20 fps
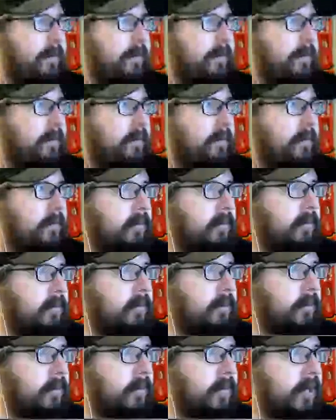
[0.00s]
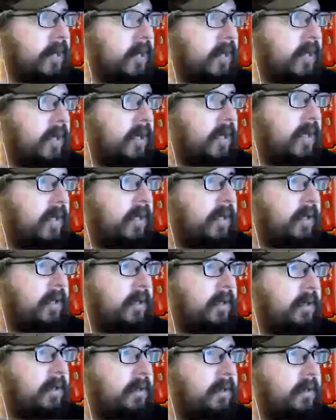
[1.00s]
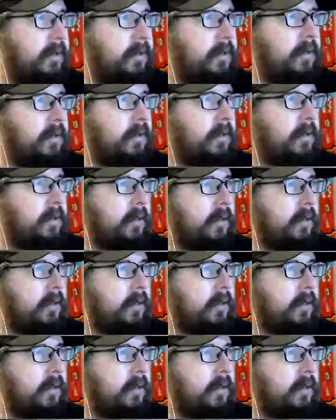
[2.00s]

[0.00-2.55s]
Nothing is said.